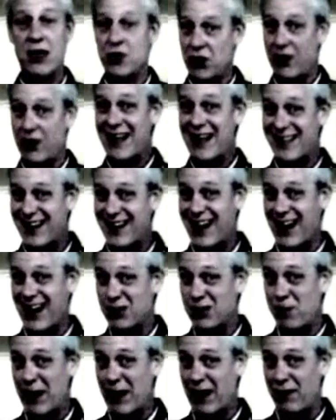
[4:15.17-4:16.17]
So that's a
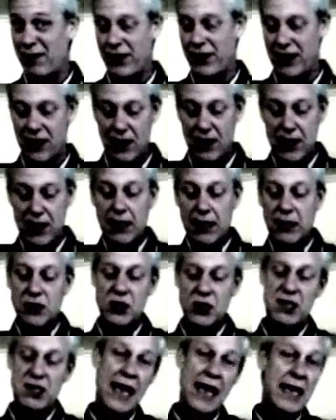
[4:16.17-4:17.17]
nice benefit.
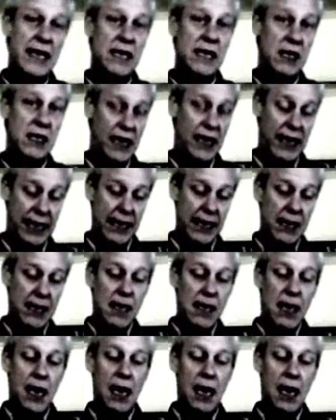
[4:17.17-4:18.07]
Secondly,